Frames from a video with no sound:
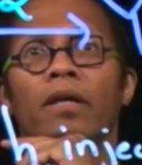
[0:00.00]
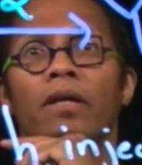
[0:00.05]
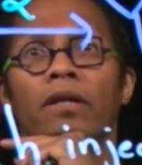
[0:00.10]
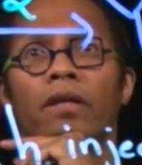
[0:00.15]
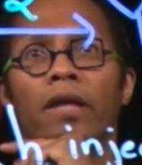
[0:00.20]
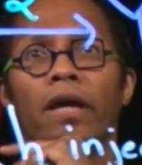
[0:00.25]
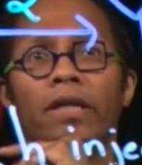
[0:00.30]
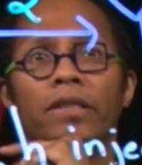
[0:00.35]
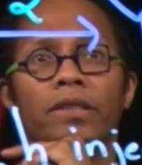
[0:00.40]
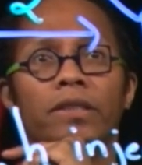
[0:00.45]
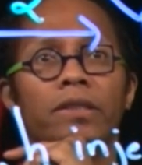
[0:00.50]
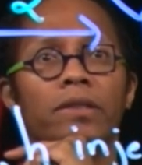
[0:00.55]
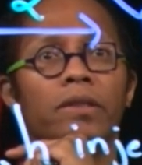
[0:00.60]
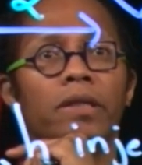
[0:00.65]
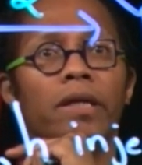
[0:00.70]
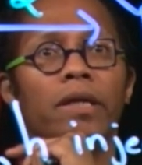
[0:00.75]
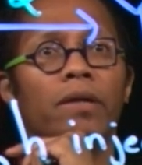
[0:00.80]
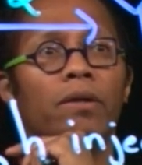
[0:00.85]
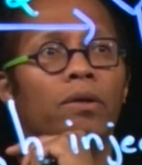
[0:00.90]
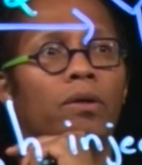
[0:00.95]
The next
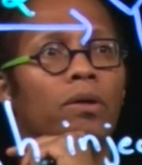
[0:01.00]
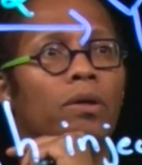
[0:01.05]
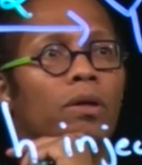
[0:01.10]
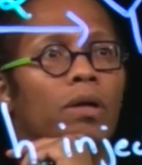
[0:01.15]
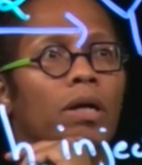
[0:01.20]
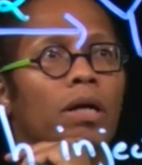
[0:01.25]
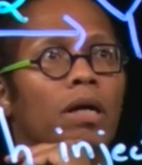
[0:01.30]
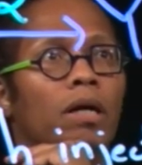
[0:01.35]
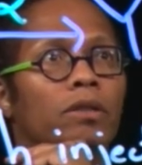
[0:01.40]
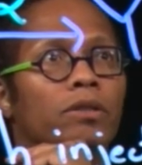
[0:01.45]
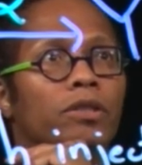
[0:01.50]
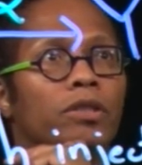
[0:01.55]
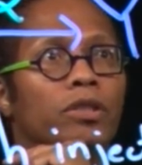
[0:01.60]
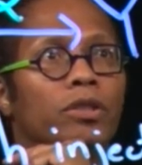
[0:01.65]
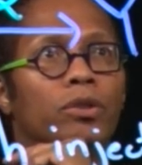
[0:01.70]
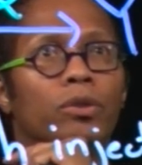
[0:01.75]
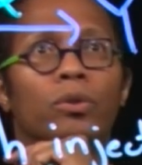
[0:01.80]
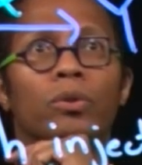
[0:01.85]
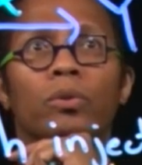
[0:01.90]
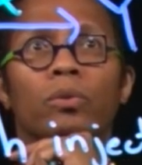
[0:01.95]
thing I'll
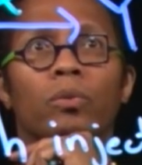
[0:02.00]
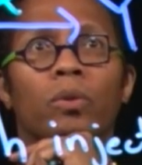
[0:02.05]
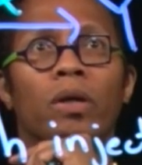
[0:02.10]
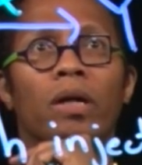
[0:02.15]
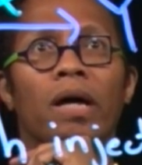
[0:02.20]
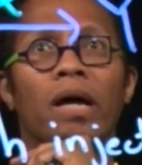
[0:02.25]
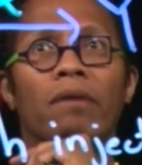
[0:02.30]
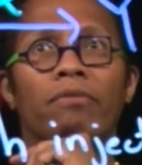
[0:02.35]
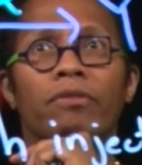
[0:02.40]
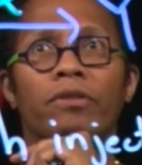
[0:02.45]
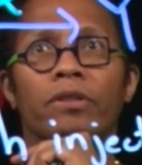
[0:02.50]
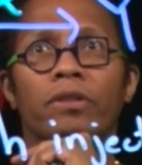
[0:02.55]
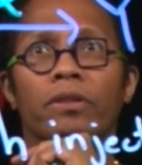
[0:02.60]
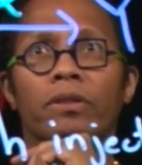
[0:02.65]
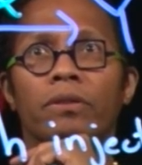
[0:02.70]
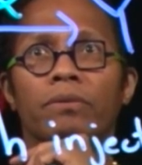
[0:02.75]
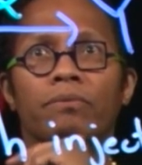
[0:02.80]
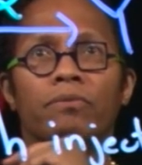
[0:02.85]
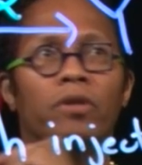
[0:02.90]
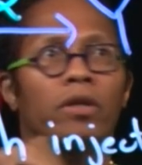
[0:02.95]
do, well,
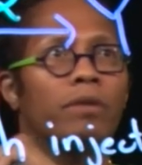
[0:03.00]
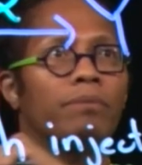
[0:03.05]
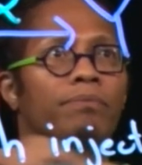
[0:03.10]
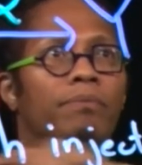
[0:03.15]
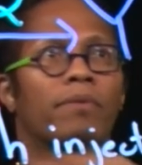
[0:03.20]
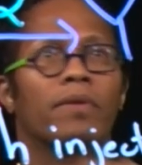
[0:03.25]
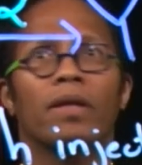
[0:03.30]
after, well,